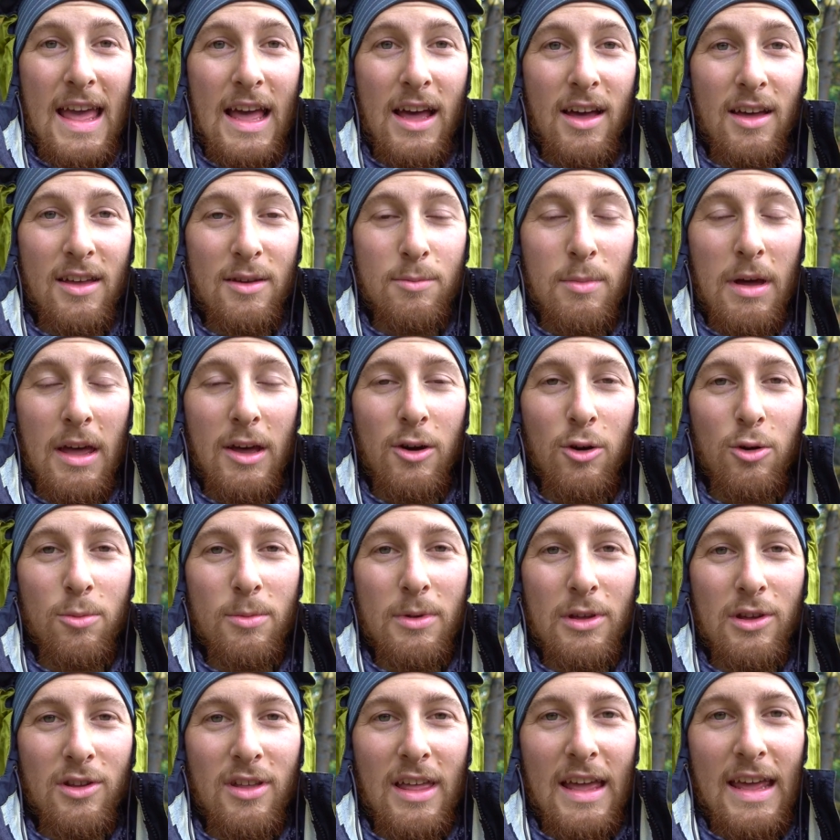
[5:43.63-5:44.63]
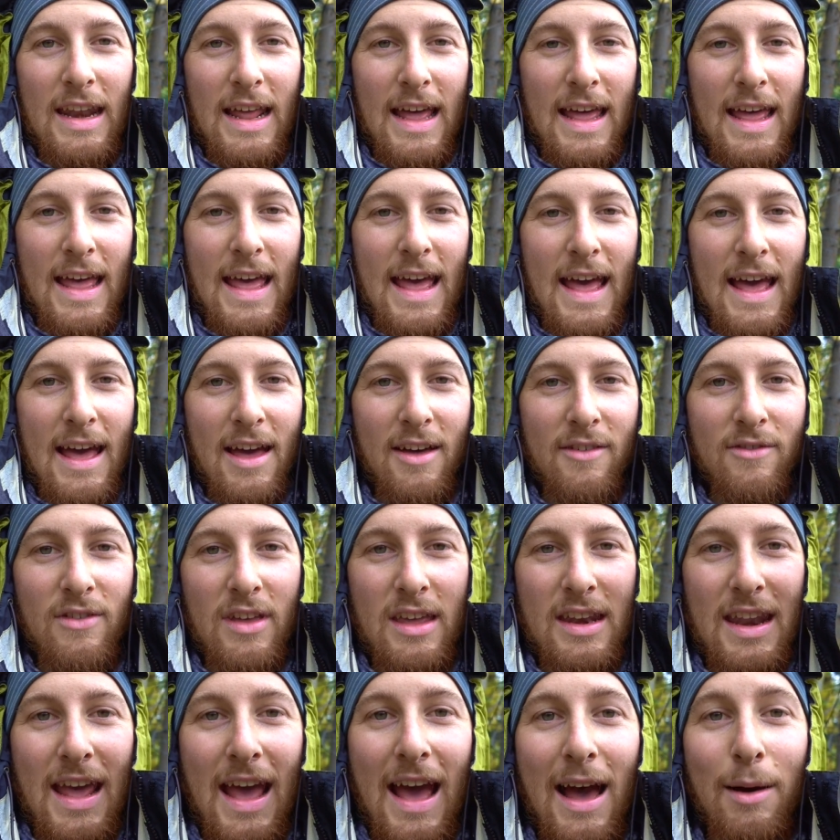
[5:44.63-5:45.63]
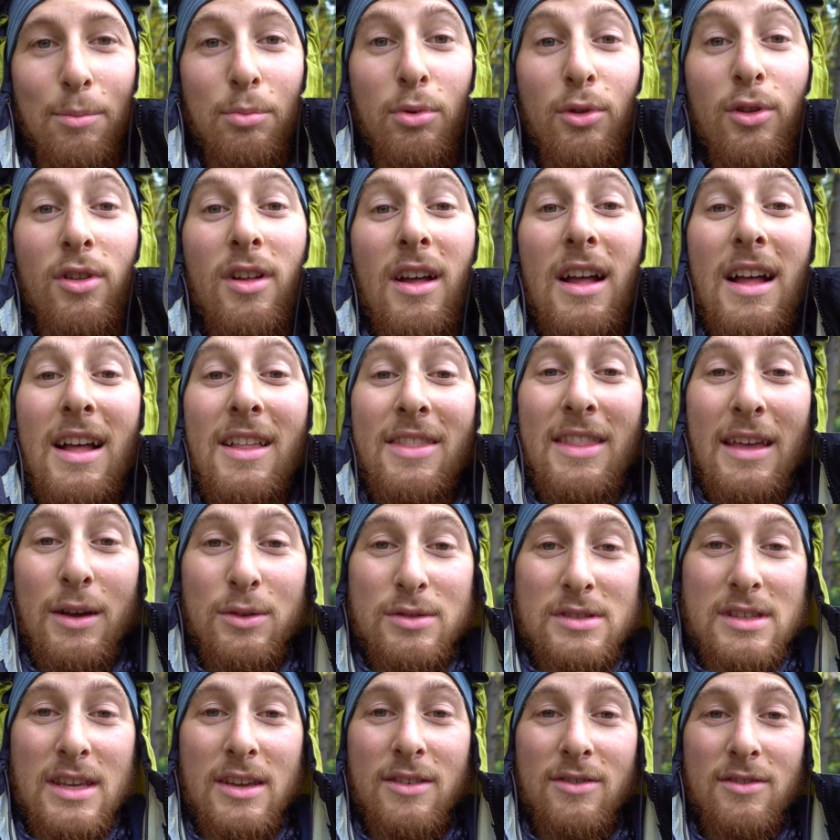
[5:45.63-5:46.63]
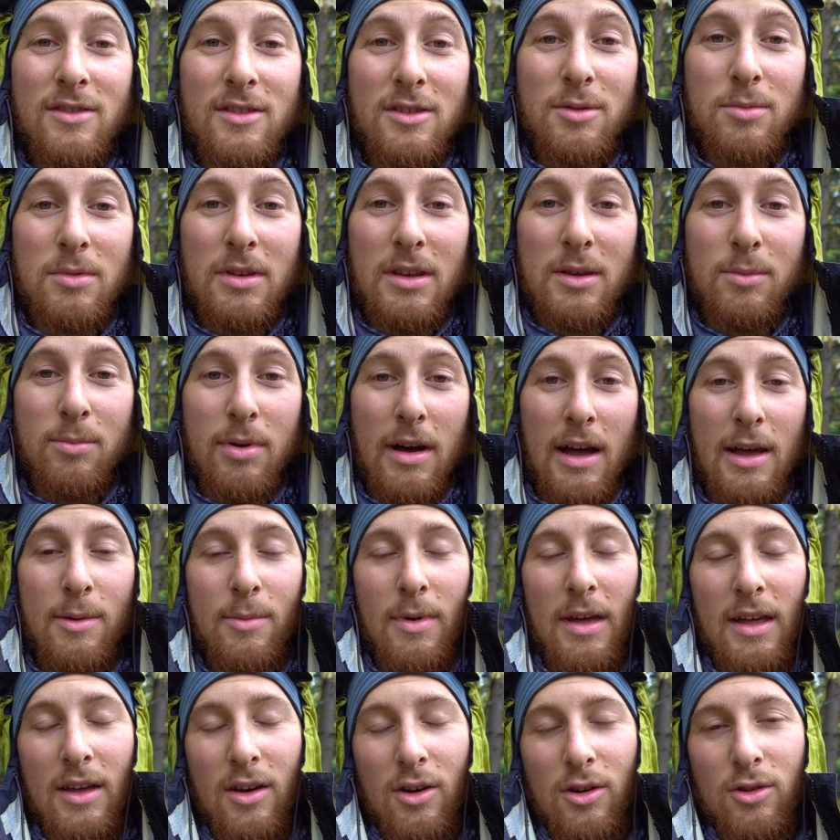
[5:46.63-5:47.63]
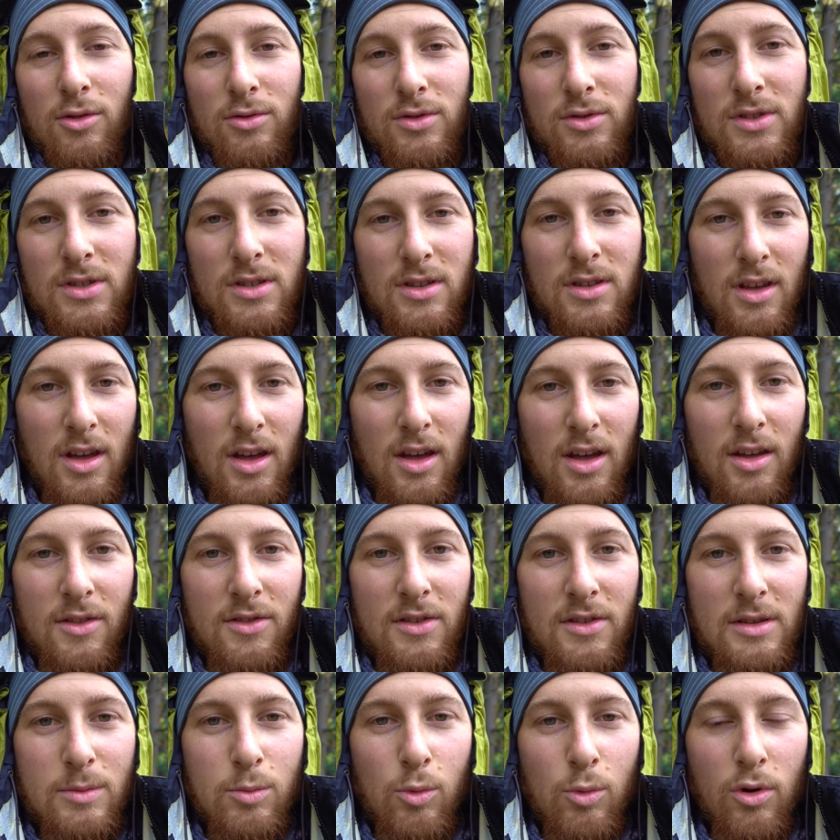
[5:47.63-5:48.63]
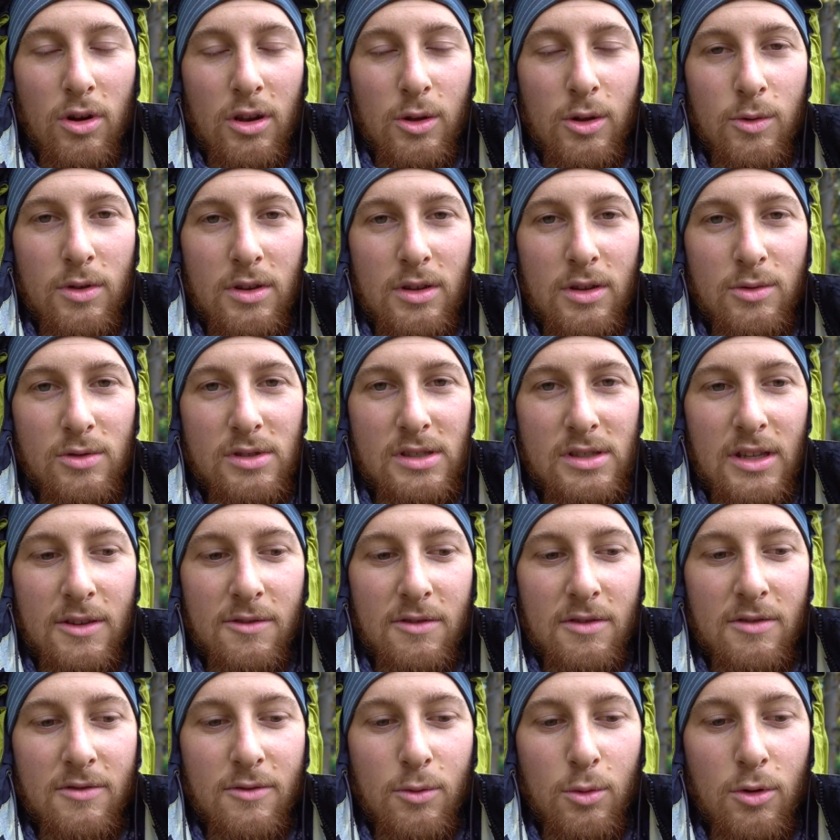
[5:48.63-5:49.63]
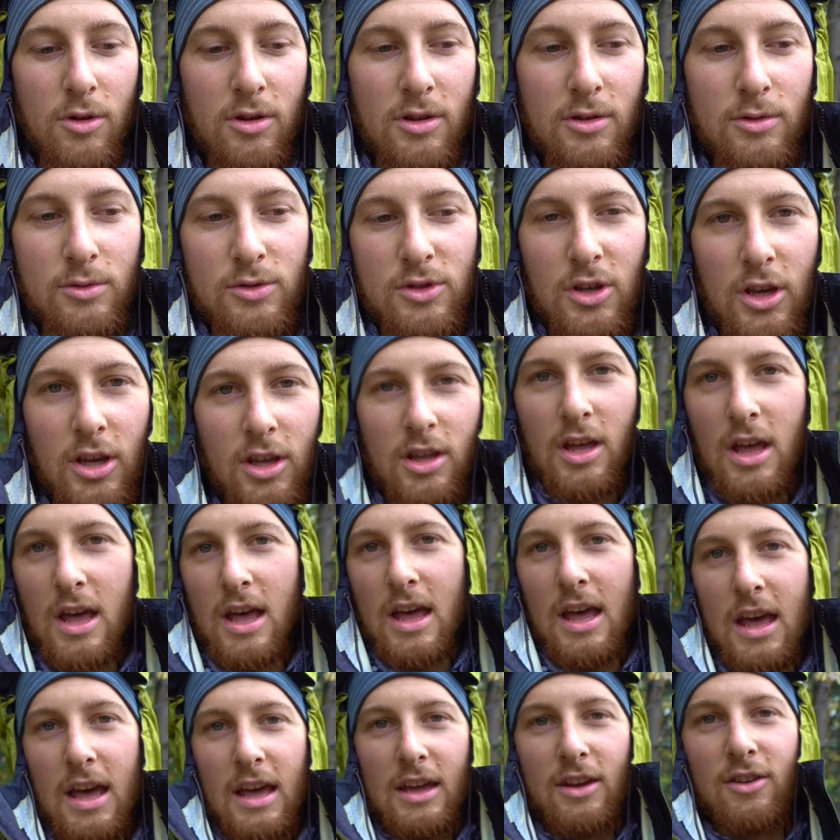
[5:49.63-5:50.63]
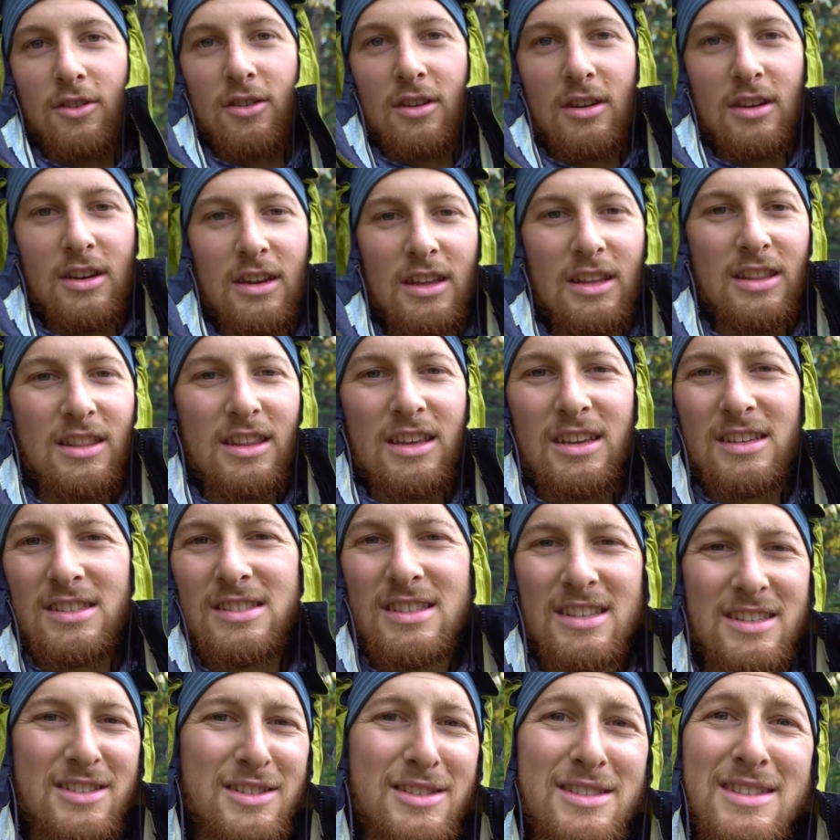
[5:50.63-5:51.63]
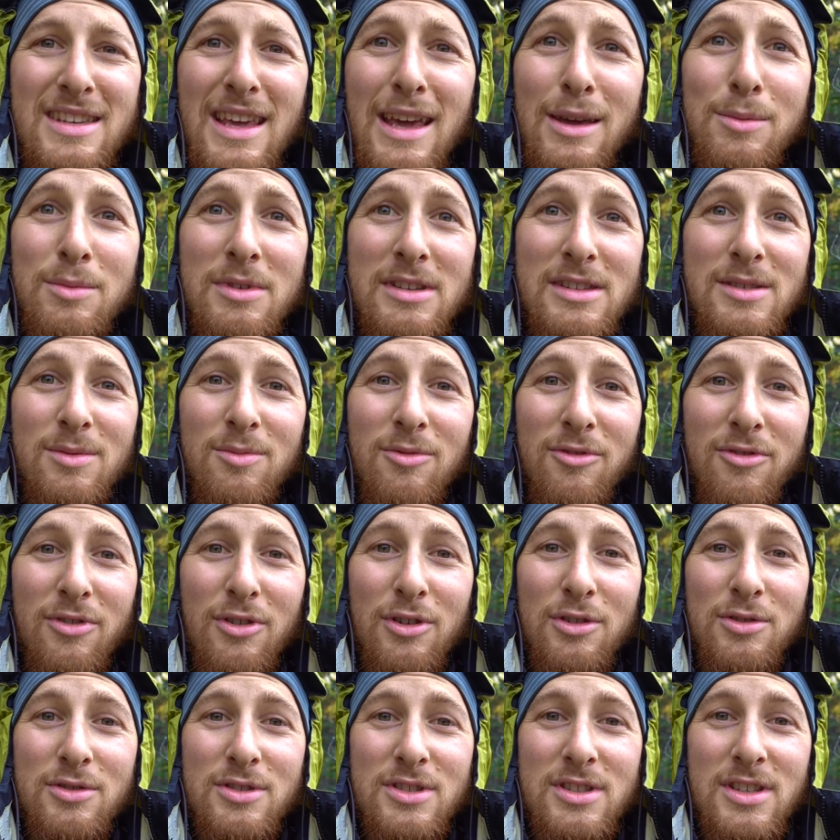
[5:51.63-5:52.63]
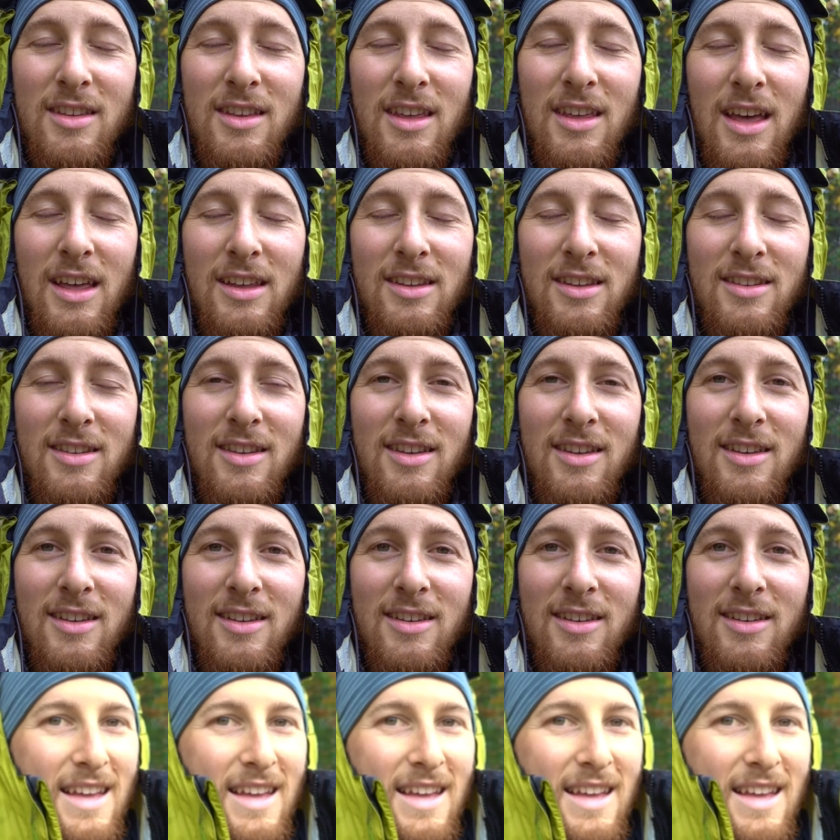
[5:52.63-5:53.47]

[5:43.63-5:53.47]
uh, in my oatmeal and I have an apple that was given to me by my host uh, this morning when he was leaving for work. He was like, hey, you're going to need this and just gave me some fruits. Yes.